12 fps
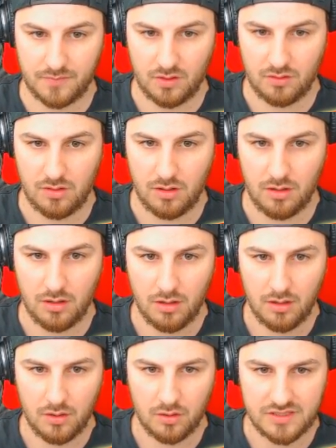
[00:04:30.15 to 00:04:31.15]
Oh,
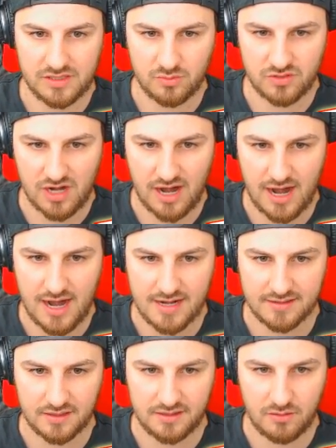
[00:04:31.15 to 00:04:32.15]
oh these ones are
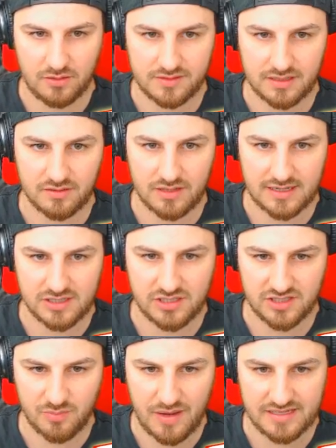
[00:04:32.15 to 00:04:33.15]
hard. I don't they're actually
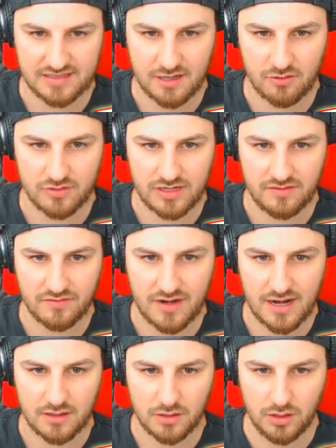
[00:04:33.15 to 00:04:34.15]
spaced out really
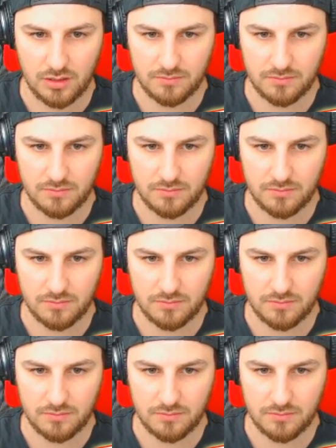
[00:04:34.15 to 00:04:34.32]
far.